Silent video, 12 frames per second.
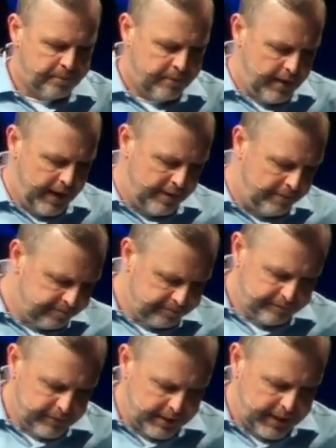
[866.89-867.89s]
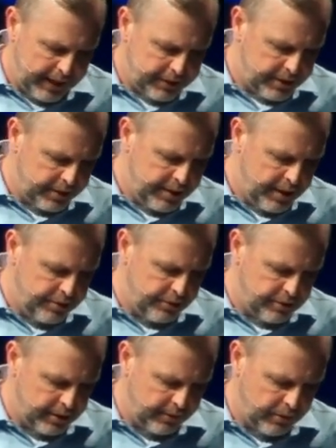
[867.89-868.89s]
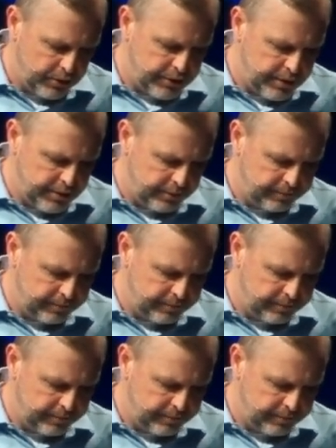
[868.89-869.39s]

Now, the text continues. Look at verse 2.